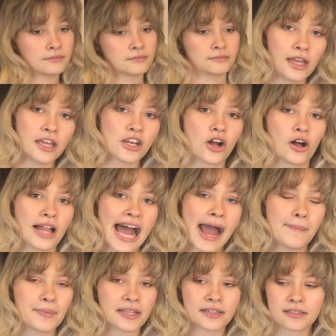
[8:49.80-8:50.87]
it all
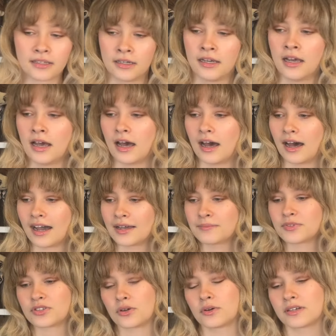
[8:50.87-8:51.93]
happened. I'm
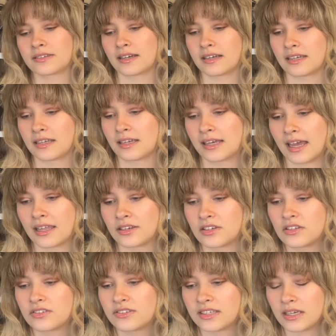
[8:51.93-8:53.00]
so excited again
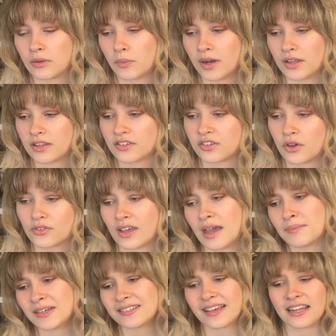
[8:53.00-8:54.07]
to see where this goes.
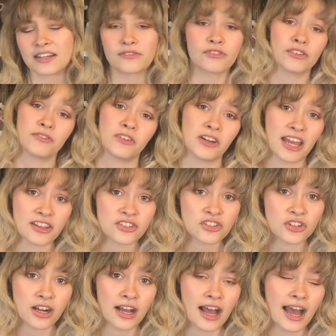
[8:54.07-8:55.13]
I'm excited for
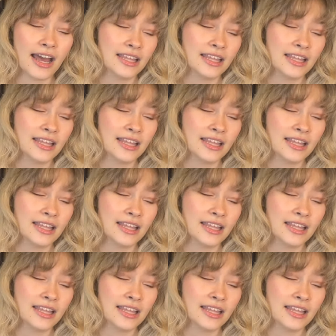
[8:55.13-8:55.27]
Vernestra. I